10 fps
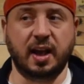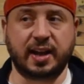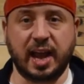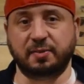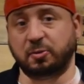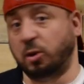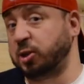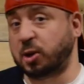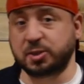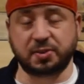kind of a roller
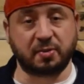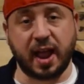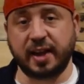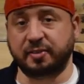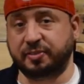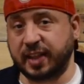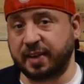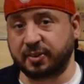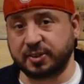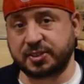coaster ride of
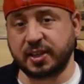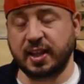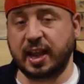flavors.